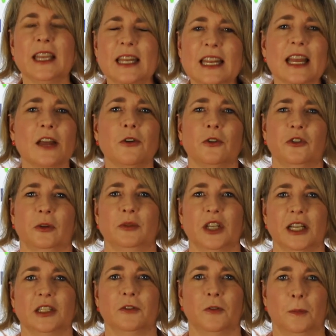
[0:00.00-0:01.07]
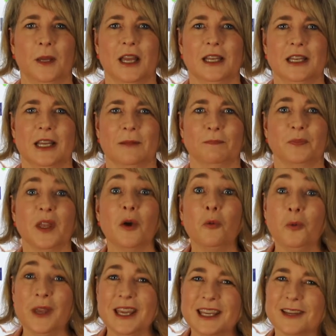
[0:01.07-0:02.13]
any other subjective opinion.
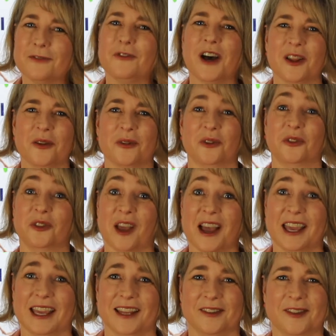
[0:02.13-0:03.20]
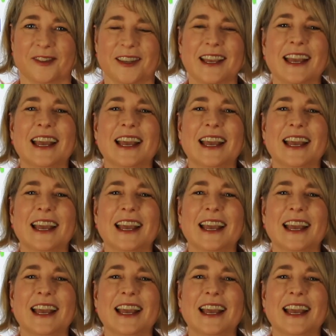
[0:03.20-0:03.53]
We can follow the science.